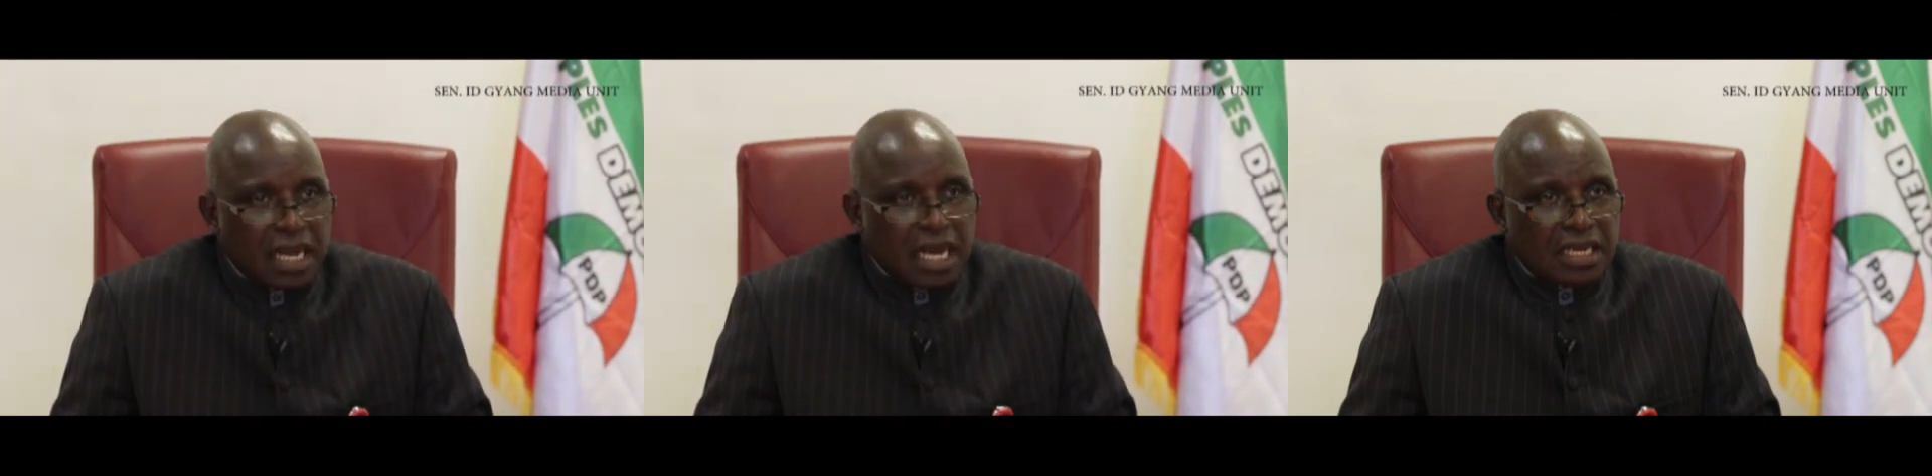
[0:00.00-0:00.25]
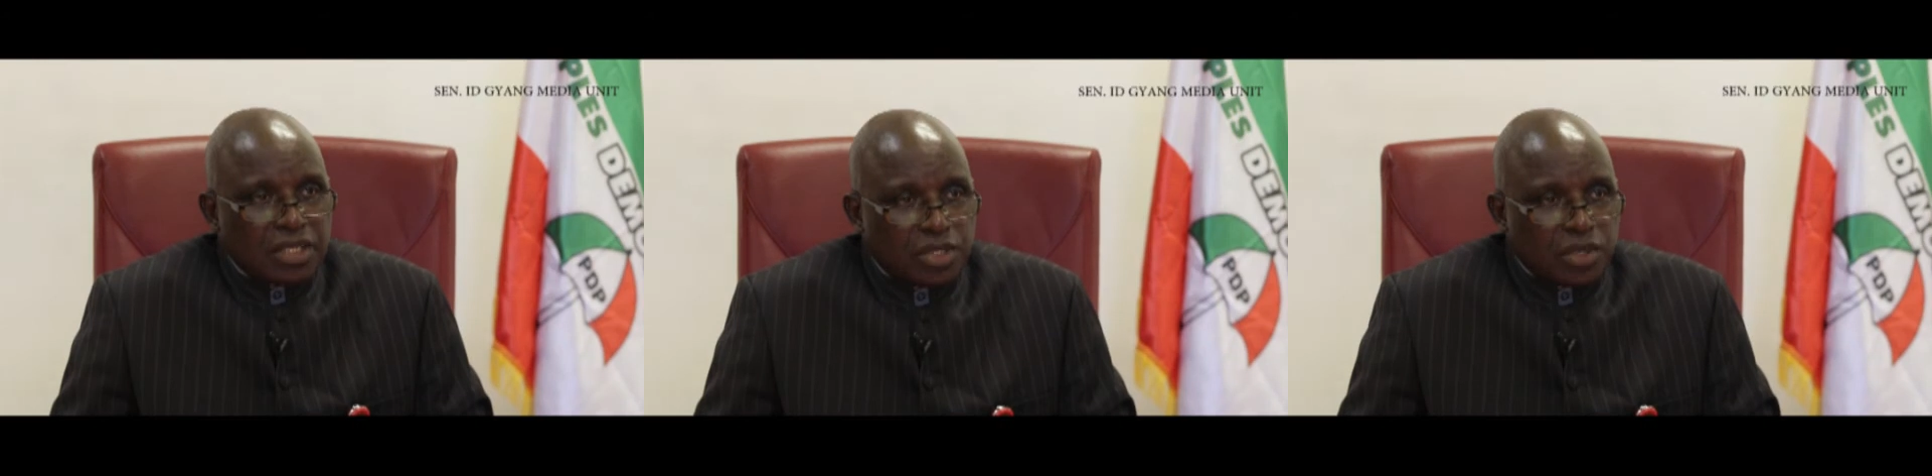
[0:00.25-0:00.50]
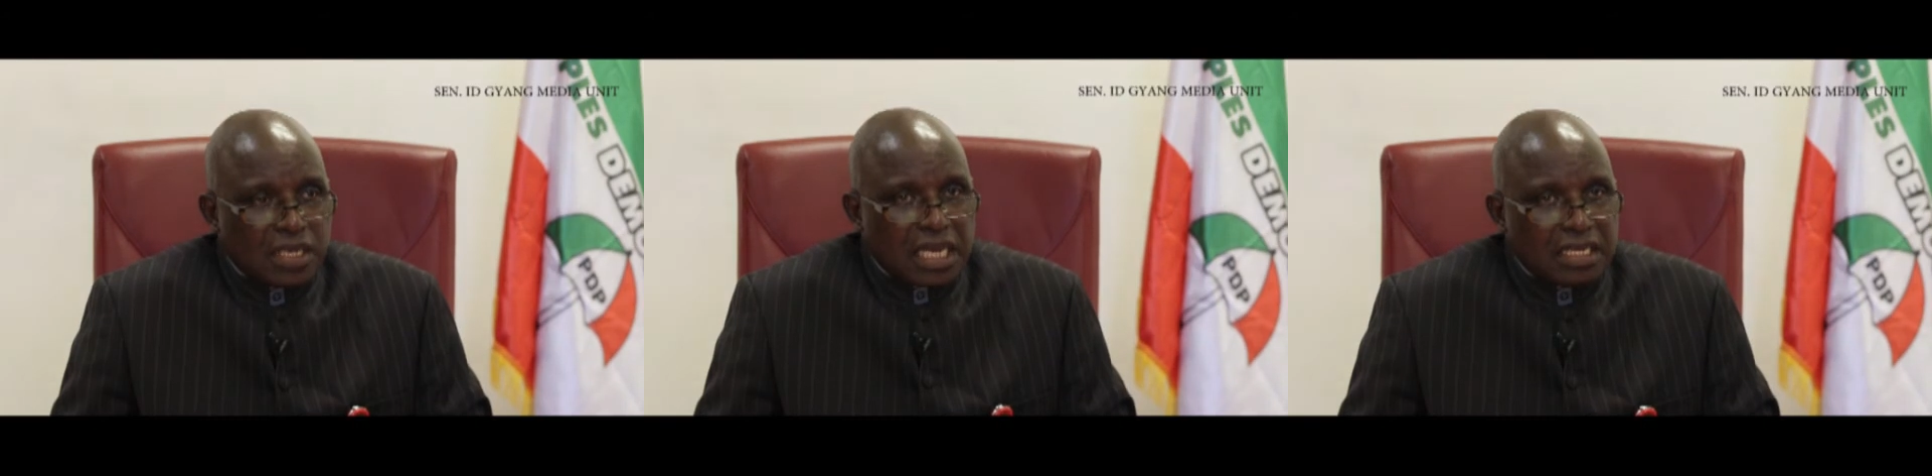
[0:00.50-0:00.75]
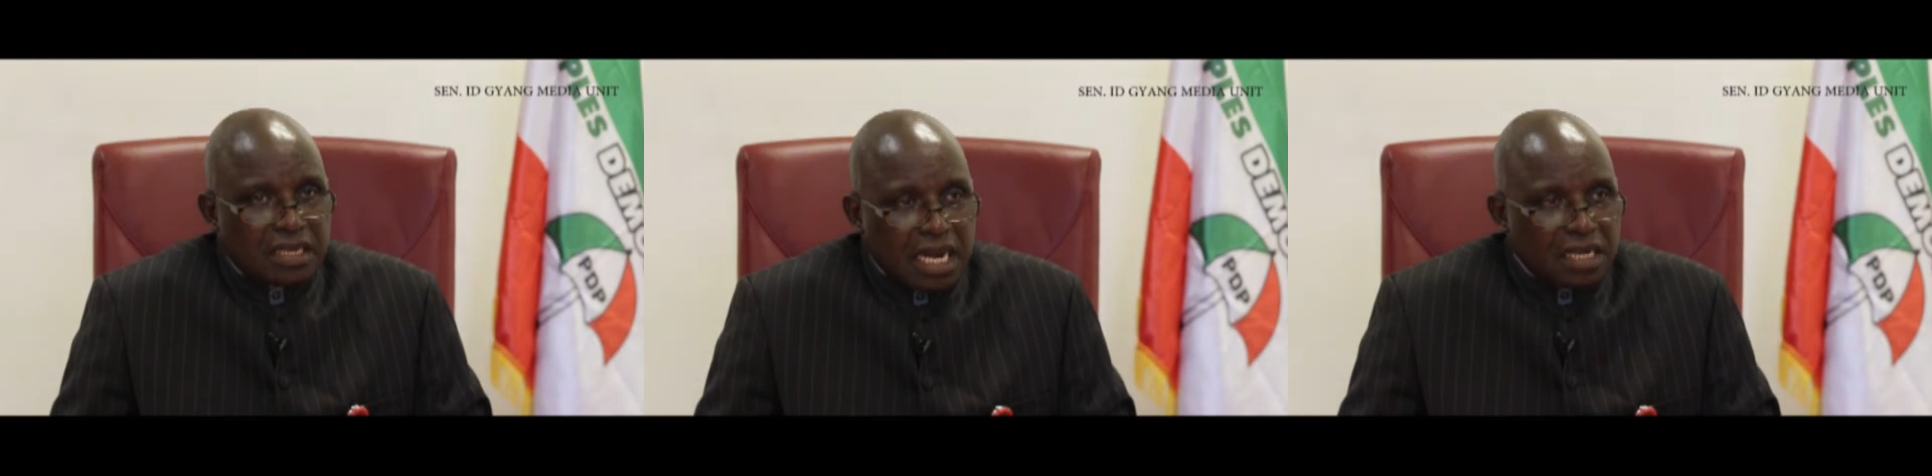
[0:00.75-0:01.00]
and ensure
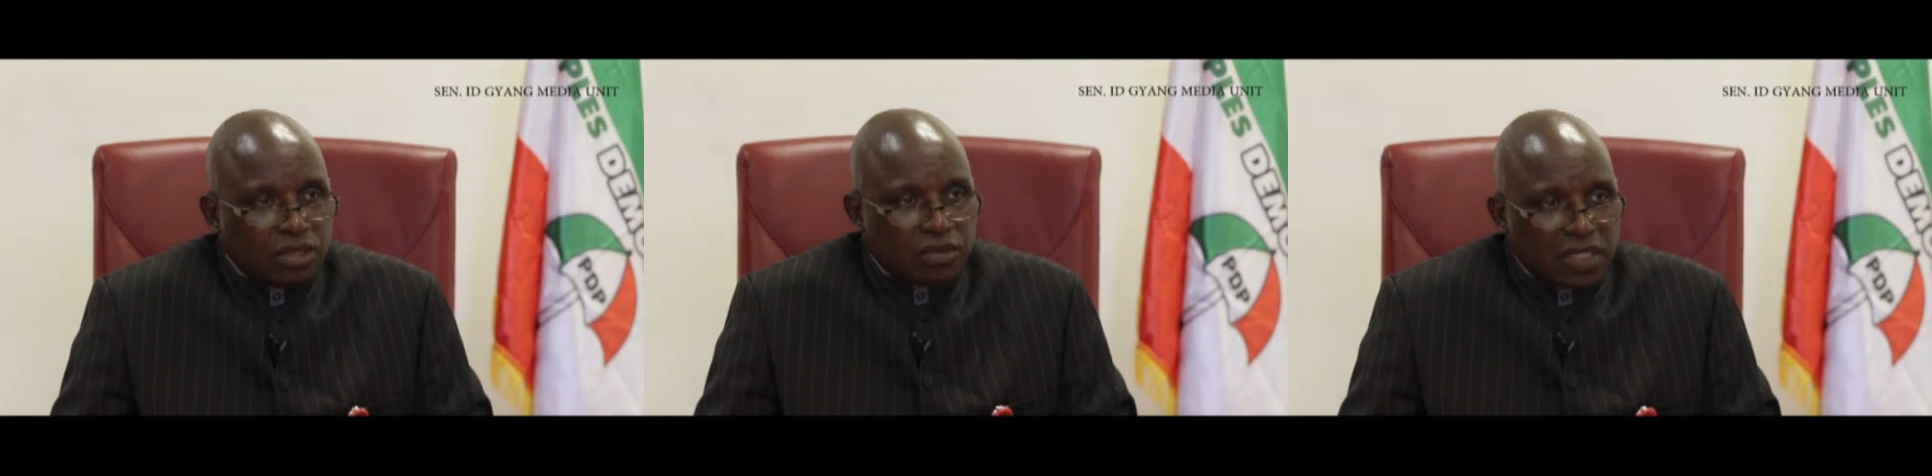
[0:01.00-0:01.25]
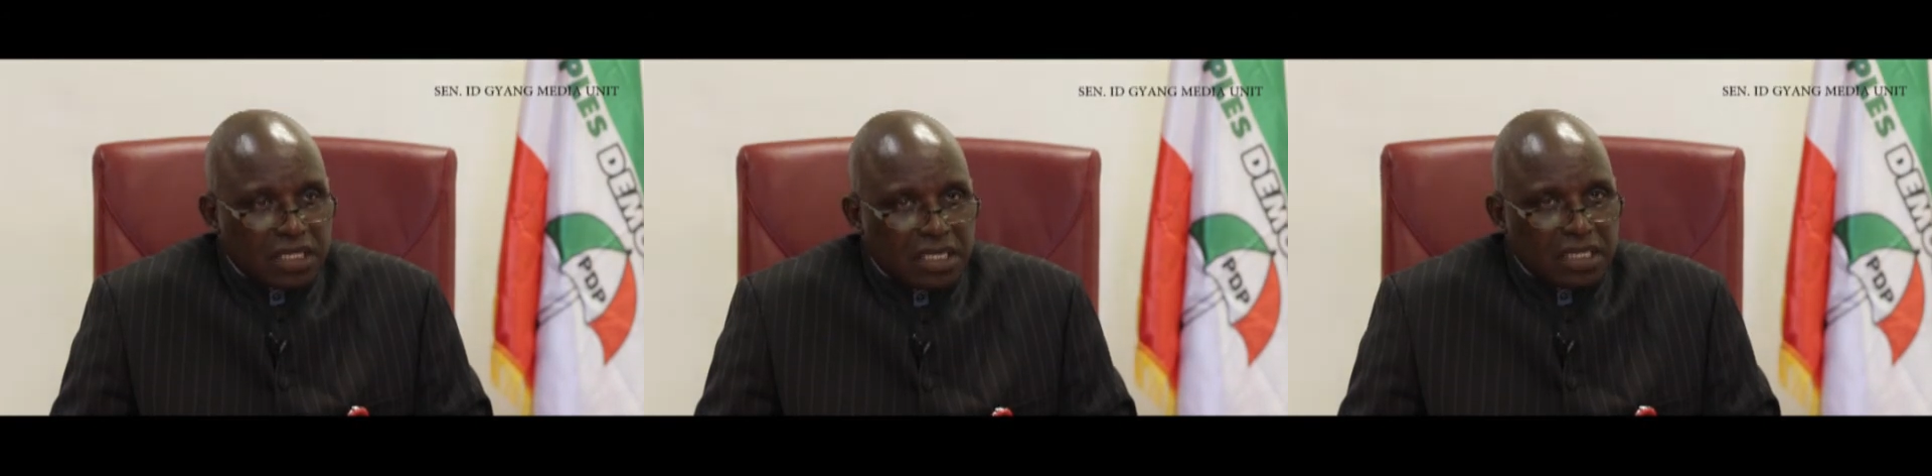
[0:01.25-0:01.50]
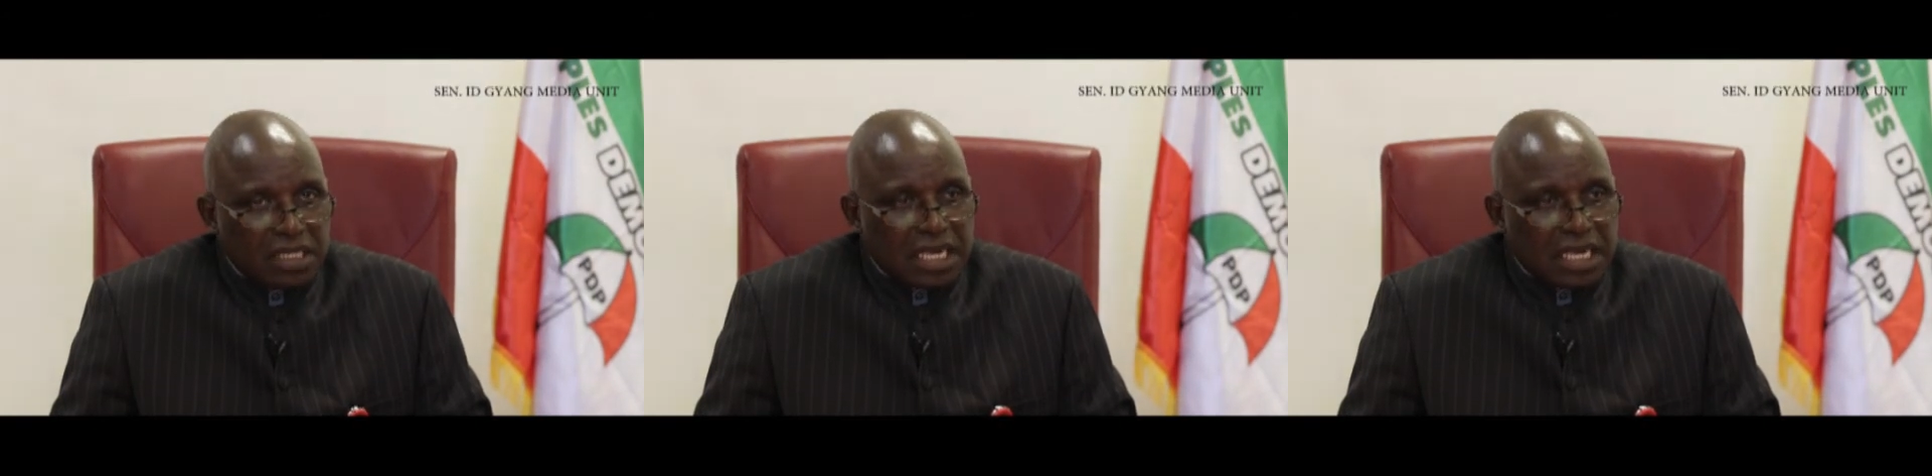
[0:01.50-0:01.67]
that the rights of citizens